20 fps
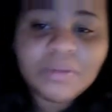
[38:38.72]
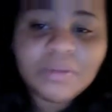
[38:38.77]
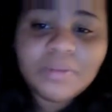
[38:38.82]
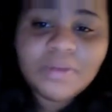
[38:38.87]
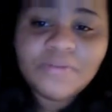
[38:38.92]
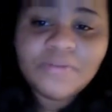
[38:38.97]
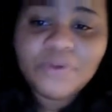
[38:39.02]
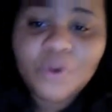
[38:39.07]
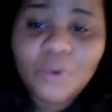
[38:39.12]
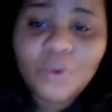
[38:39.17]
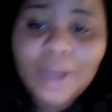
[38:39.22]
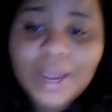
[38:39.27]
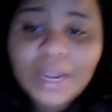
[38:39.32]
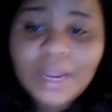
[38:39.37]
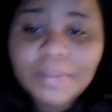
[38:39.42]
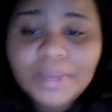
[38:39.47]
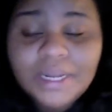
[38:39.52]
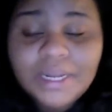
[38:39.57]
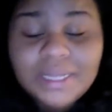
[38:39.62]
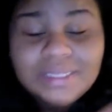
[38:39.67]
me for who I am.
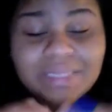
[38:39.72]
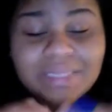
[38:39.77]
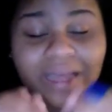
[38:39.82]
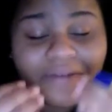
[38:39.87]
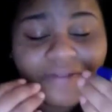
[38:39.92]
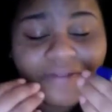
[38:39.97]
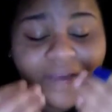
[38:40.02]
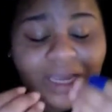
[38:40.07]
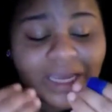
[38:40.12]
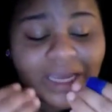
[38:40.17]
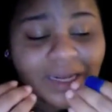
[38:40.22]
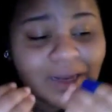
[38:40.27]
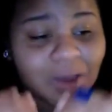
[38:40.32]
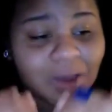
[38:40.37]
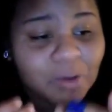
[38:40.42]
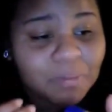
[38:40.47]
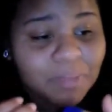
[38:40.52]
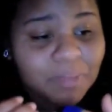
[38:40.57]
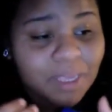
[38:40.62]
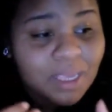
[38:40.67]
He does not fucking
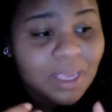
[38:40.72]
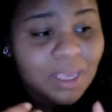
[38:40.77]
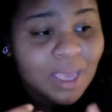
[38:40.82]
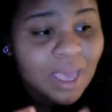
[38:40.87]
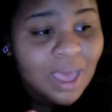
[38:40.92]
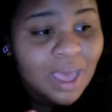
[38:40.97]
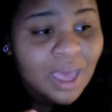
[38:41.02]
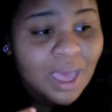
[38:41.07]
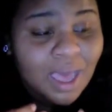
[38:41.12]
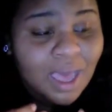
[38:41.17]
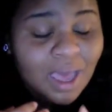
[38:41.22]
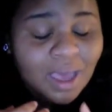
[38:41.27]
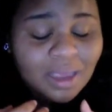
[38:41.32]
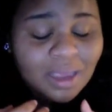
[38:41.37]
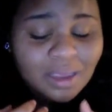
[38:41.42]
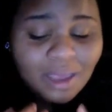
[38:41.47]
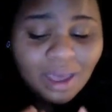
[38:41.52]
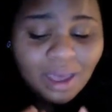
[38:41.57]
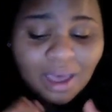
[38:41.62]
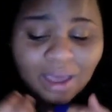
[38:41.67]
know me.
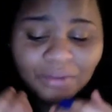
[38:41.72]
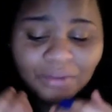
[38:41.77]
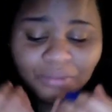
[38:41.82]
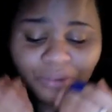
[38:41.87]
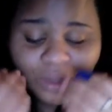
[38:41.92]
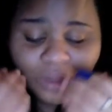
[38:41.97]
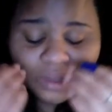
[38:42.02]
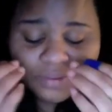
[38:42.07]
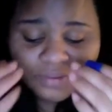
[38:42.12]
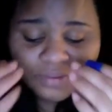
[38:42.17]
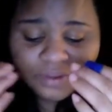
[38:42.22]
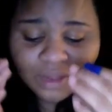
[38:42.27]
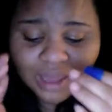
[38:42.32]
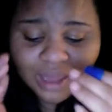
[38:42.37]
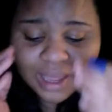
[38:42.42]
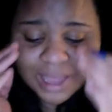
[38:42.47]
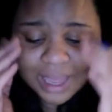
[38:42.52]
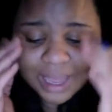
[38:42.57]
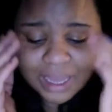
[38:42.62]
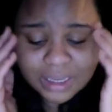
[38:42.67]
Y'all, I really feel
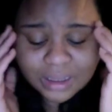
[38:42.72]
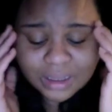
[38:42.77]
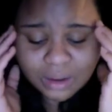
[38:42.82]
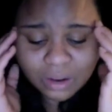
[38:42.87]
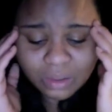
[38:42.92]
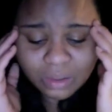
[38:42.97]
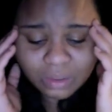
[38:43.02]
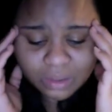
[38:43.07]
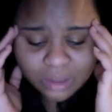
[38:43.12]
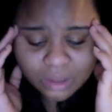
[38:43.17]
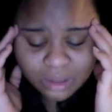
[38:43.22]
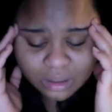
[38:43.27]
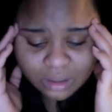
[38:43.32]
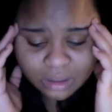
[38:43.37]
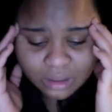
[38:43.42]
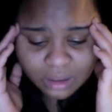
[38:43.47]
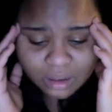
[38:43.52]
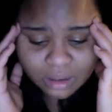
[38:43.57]
like I don't want to